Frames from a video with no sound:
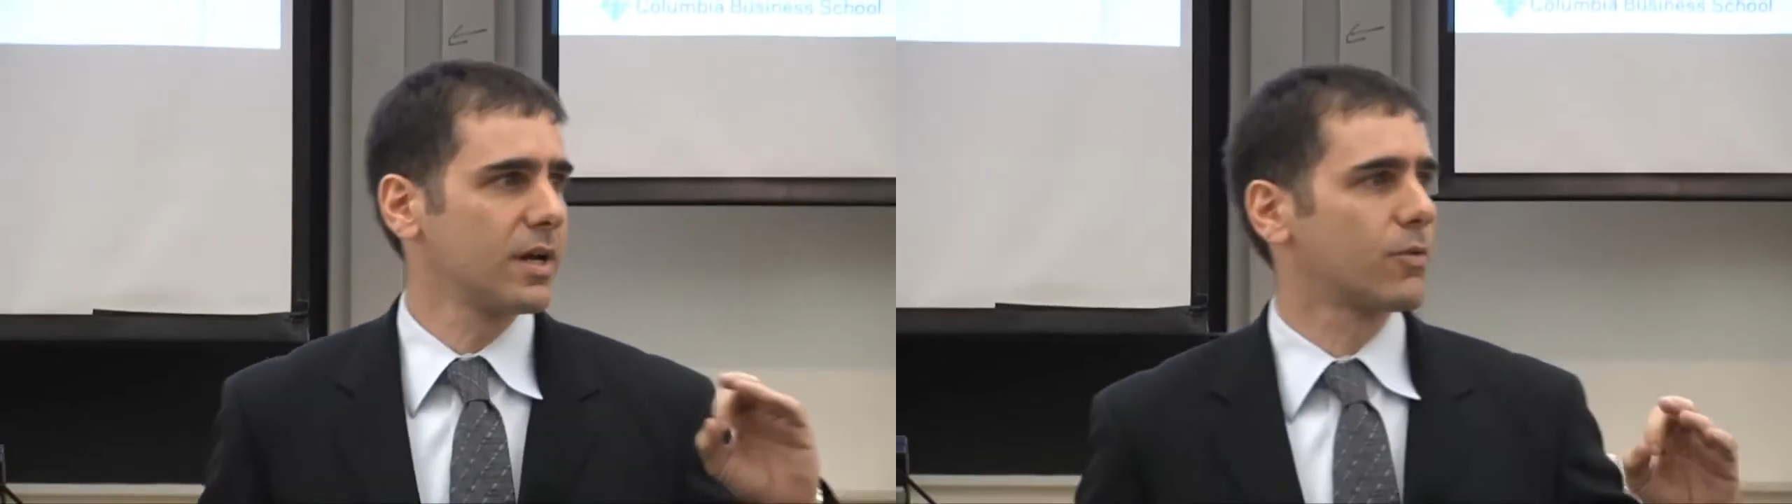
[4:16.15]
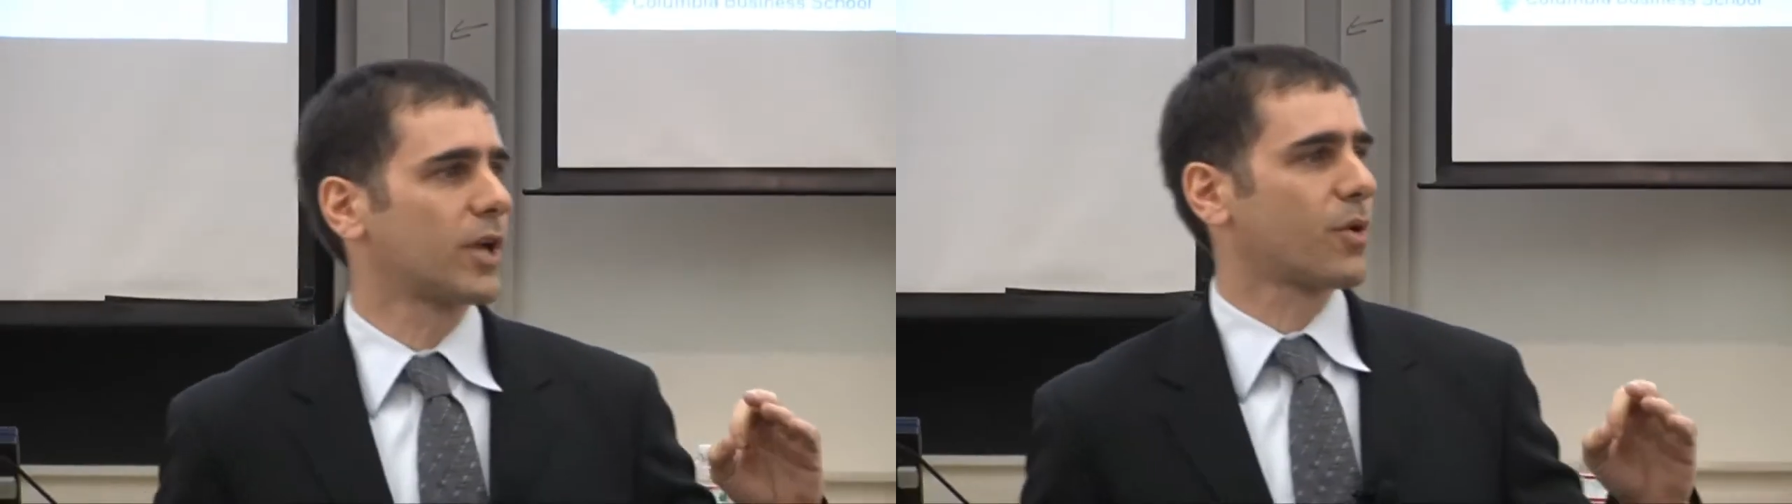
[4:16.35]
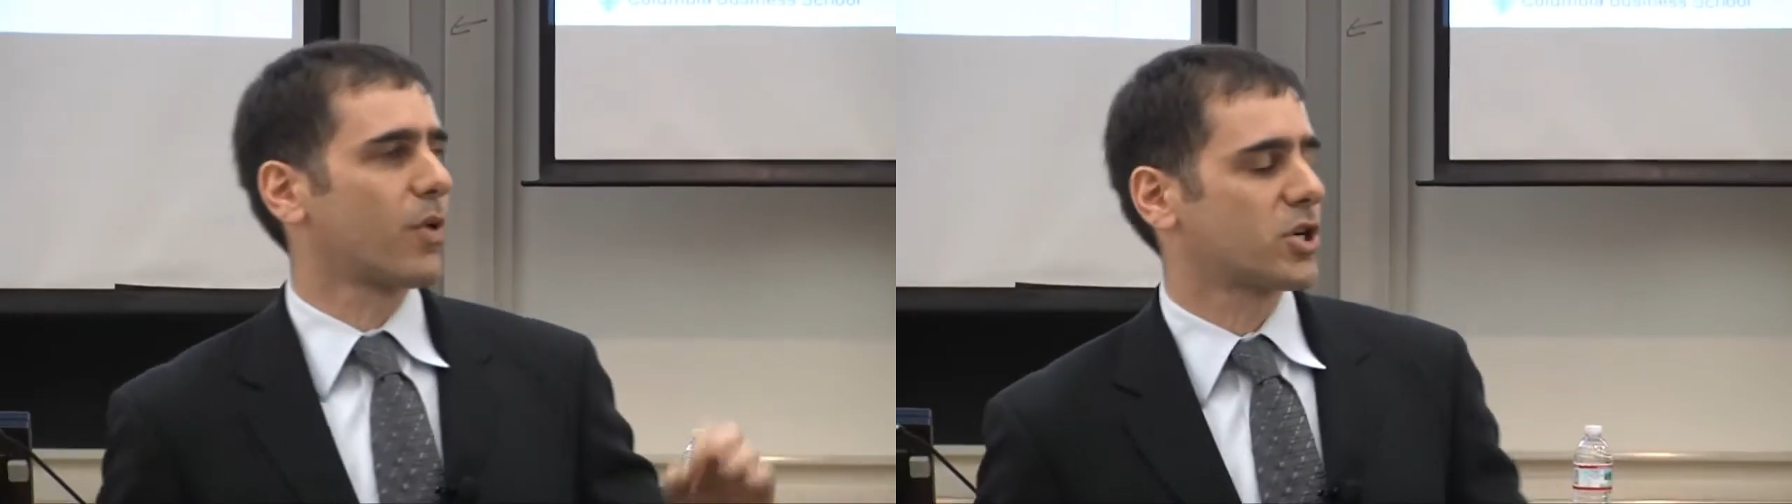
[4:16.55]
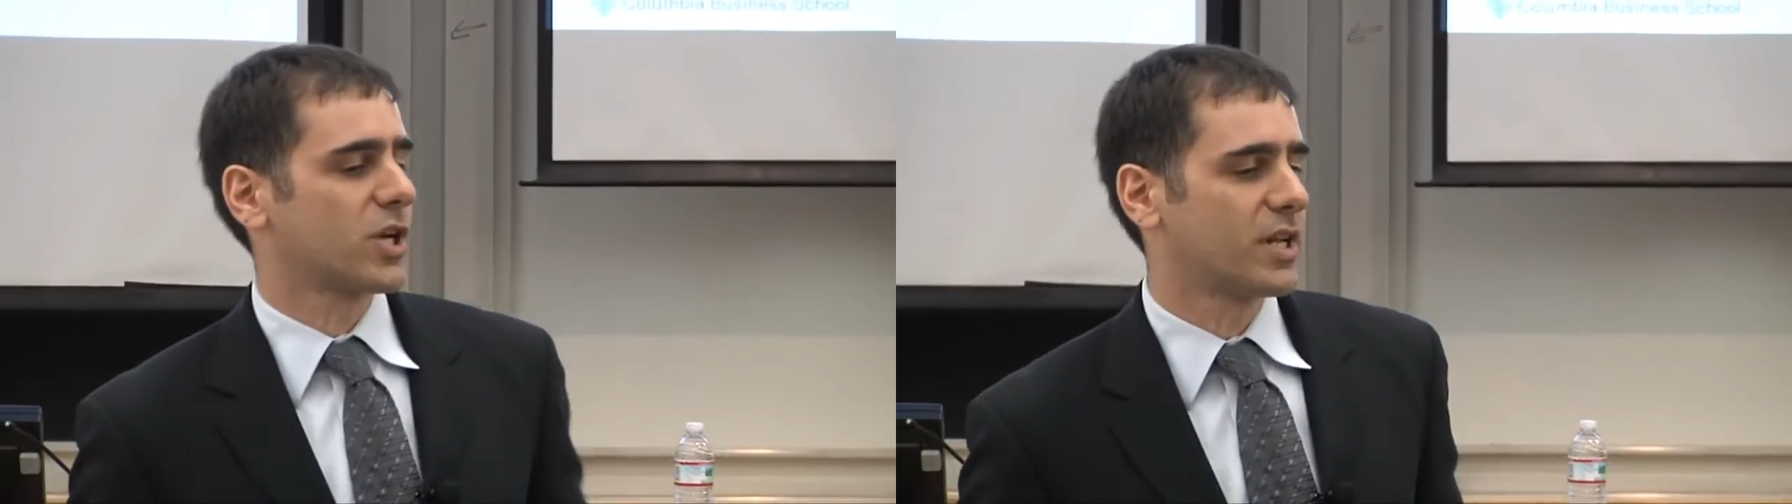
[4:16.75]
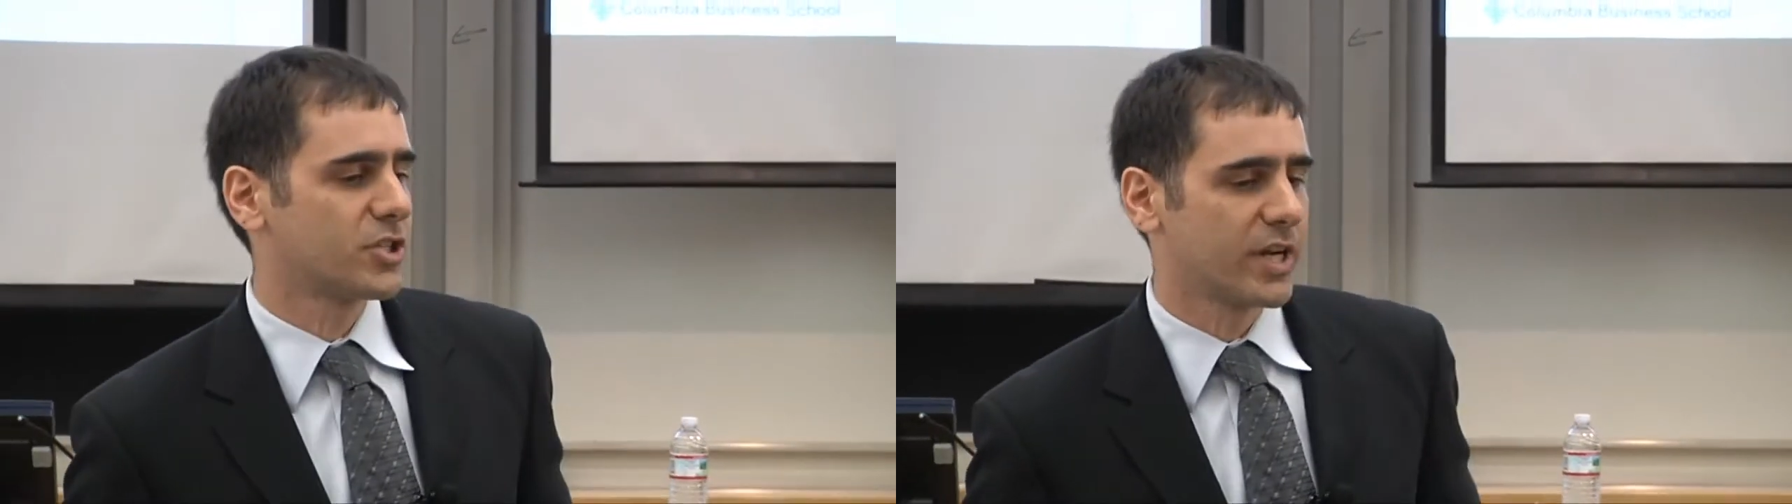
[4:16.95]
great
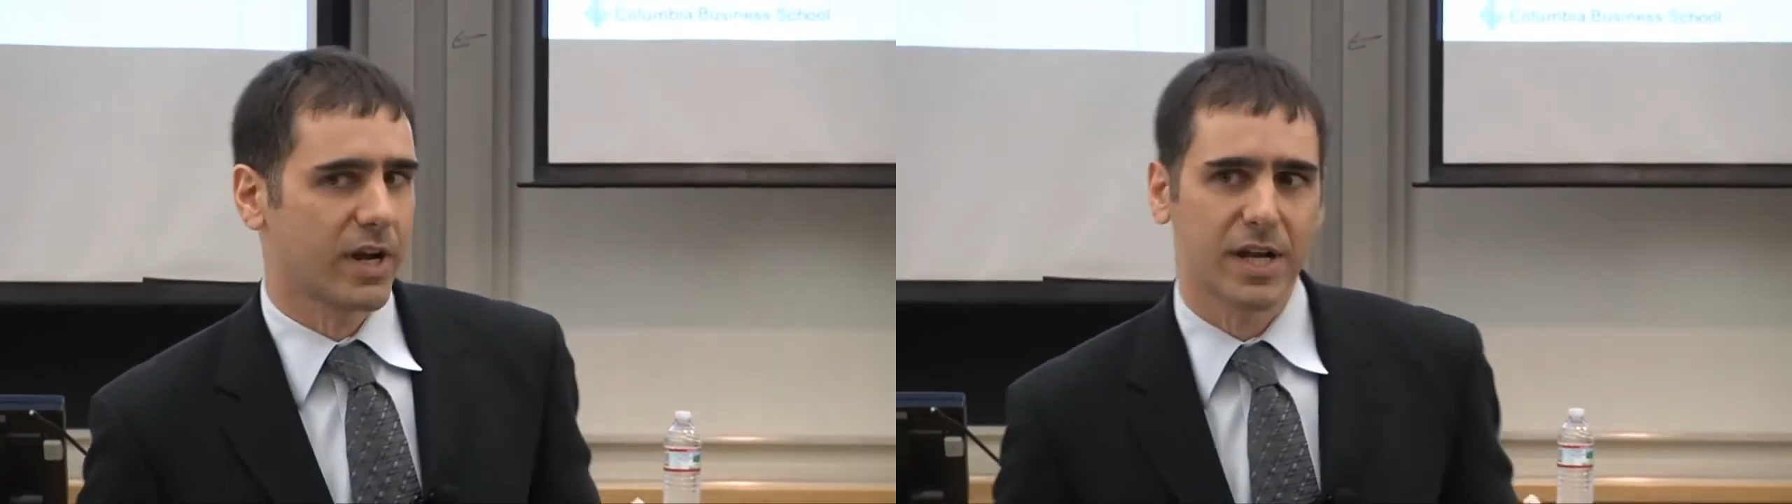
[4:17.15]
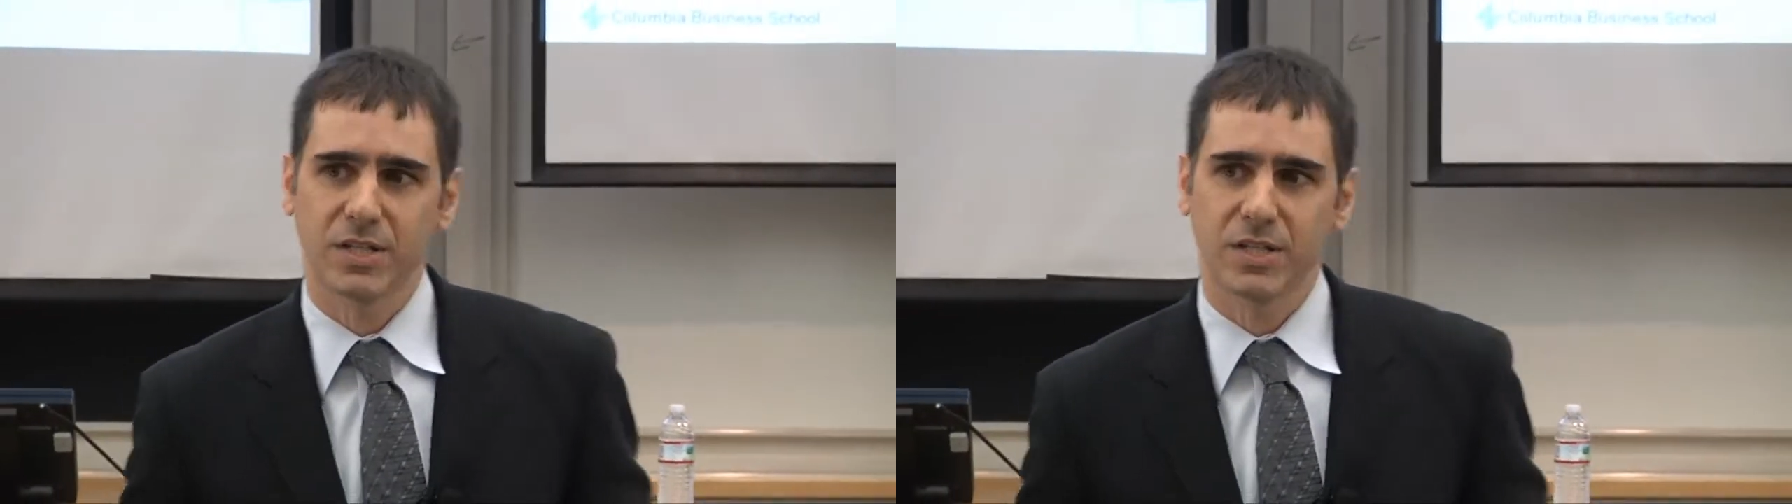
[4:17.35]
operational engineering,